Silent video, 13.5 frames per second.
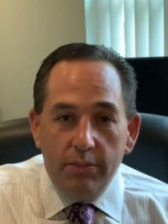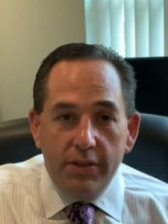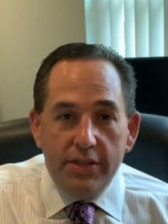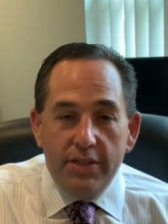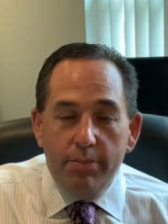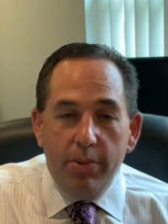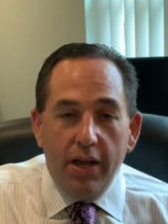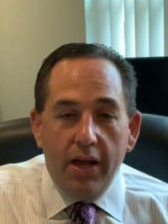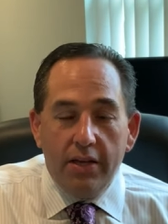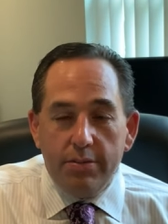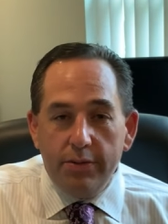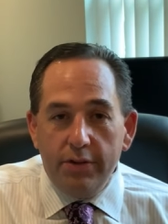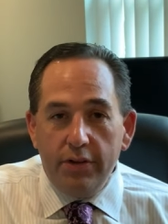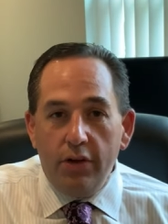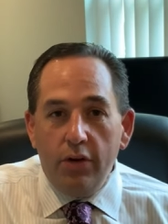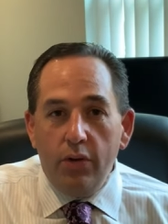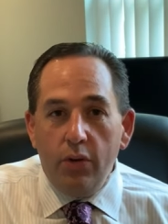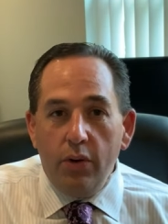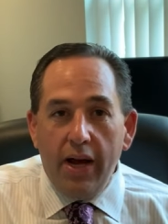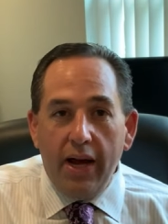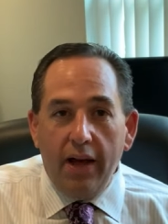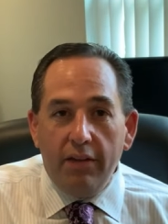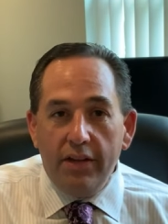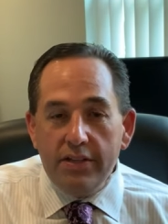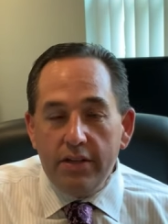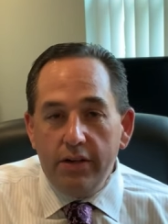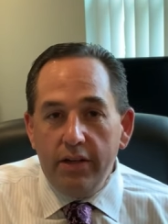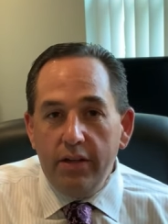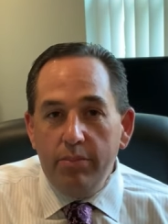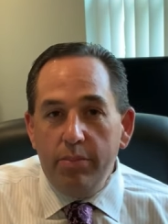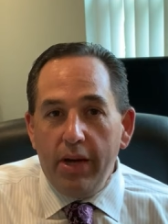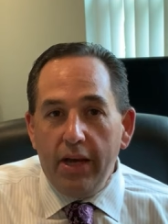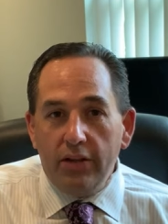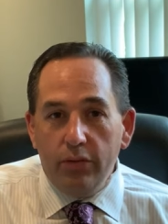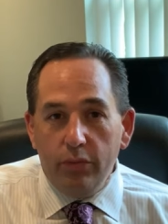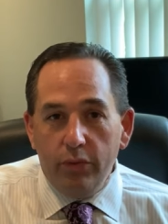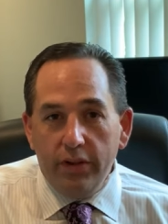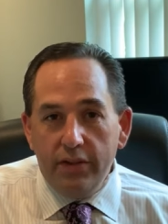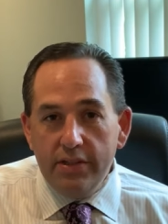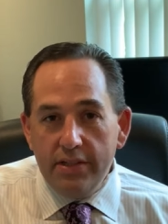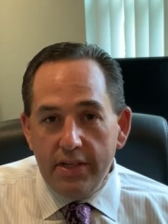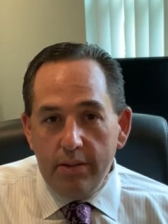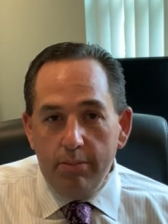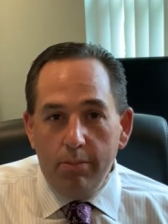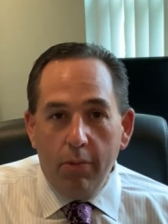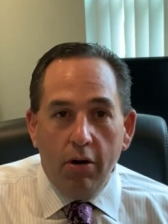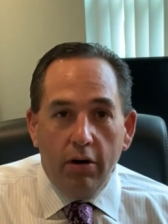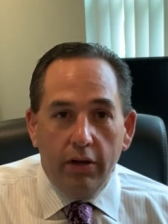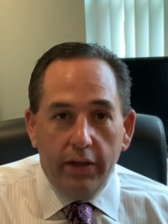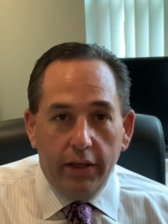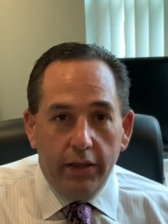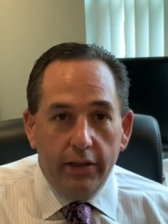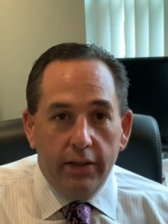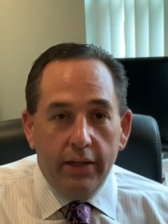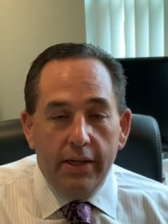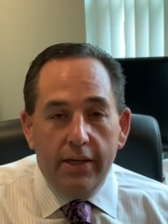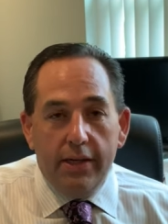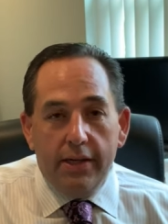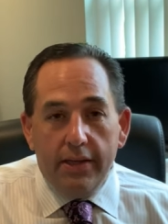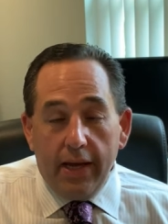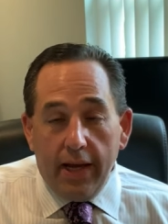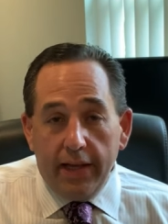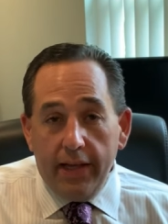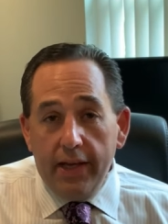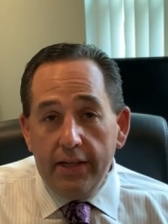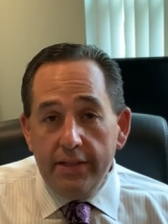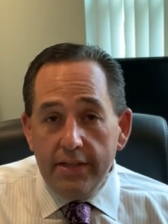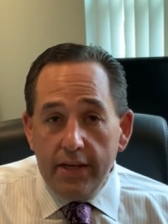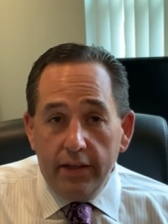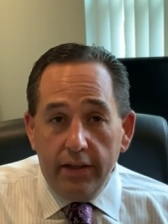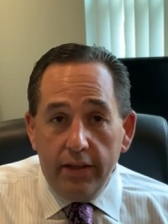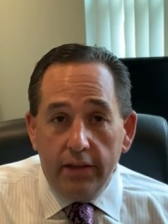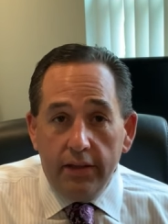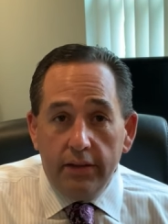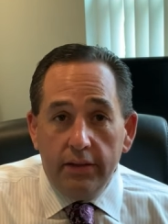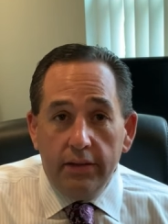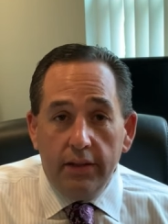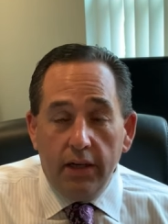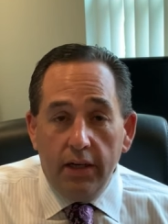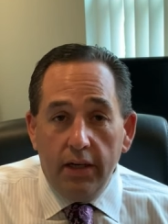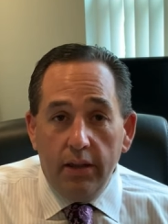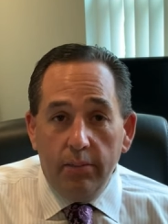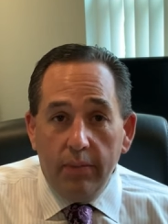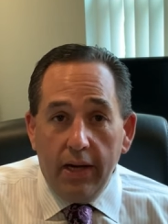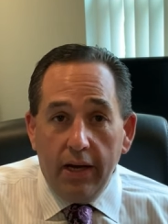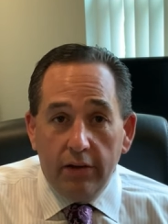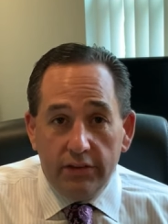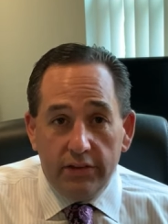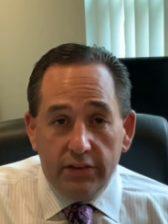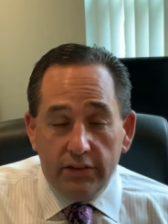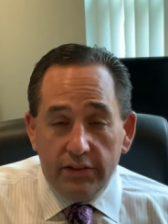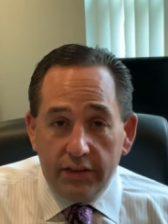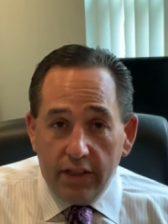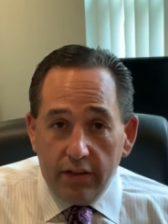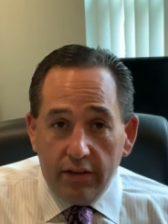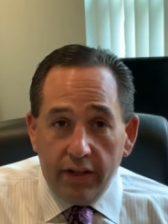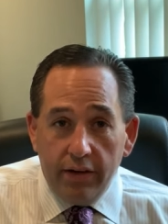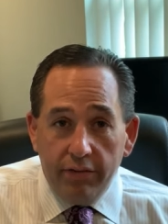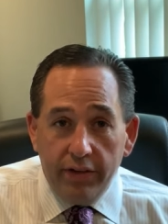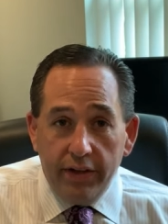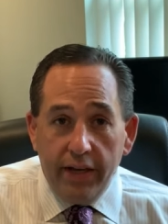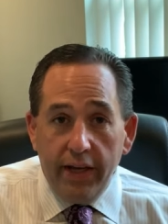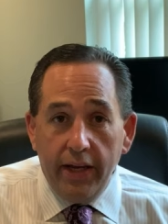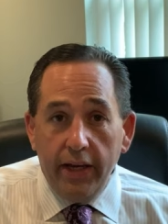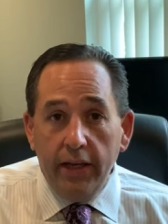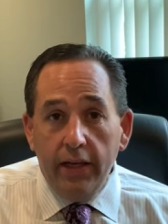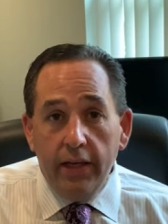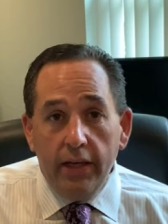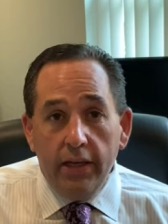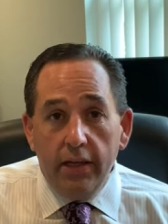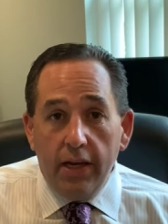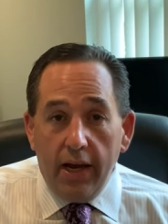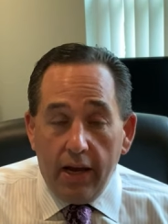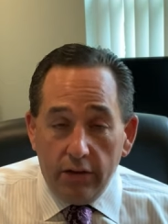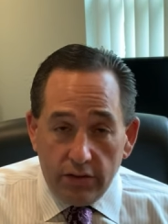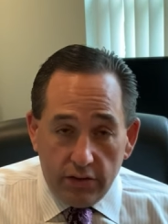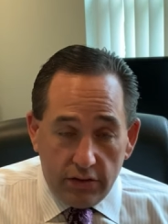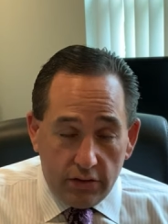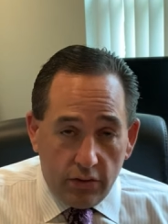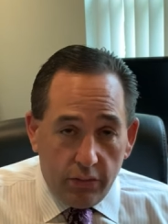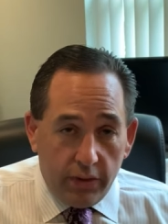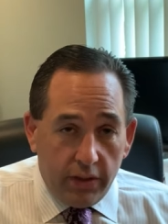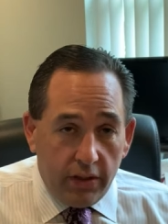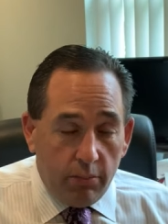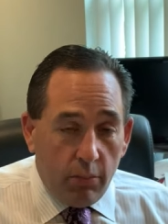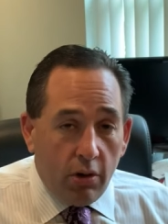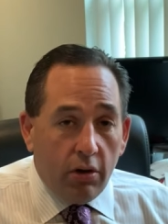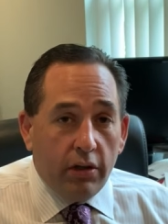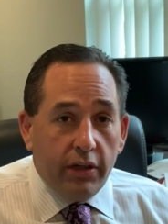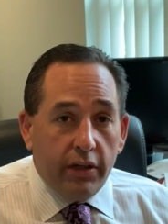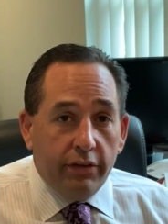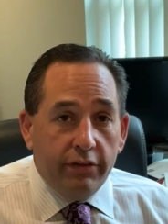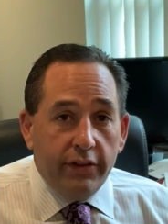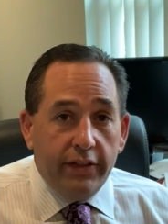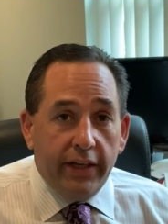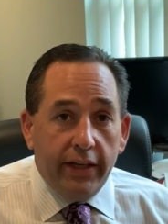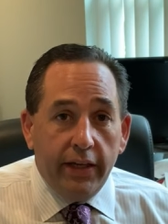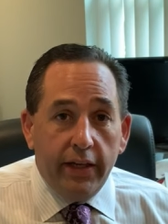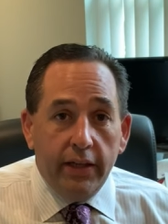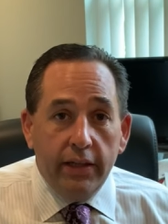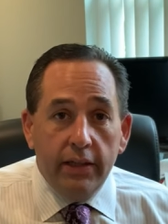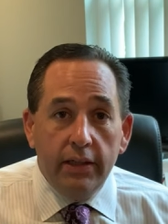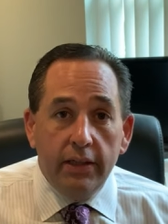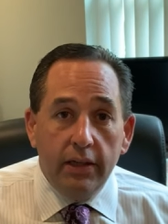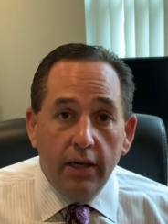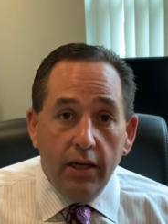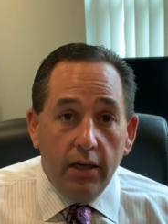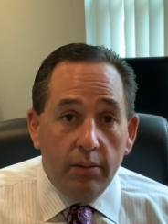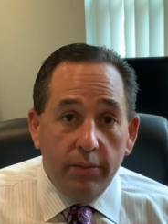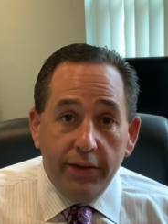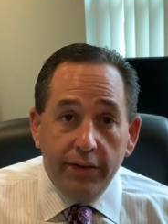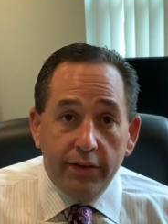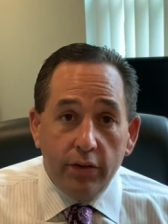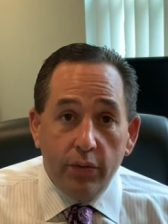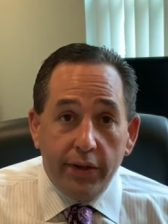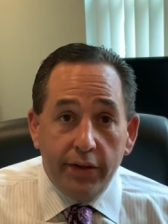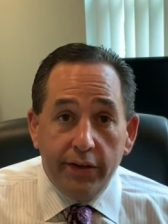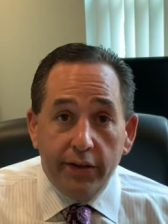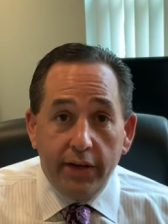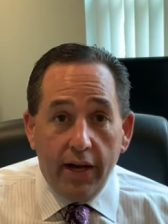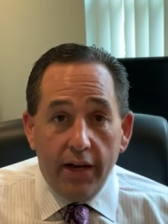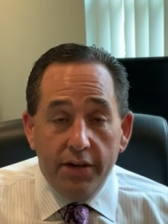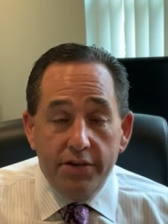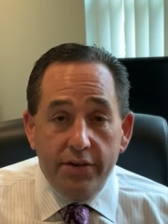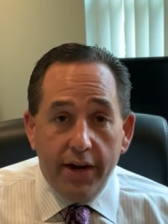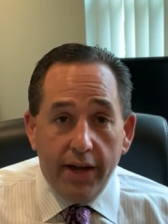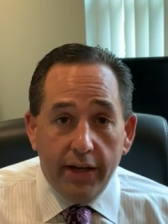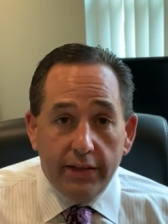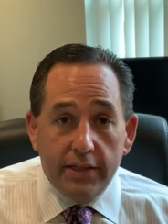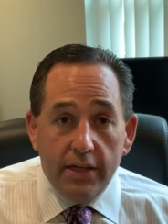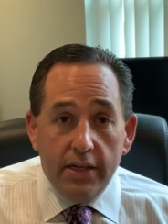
it's impossible to know how that's going to impact the real estate market. I can tell you, houses are selling every day, houses are going on the market every day, and they're going under contract.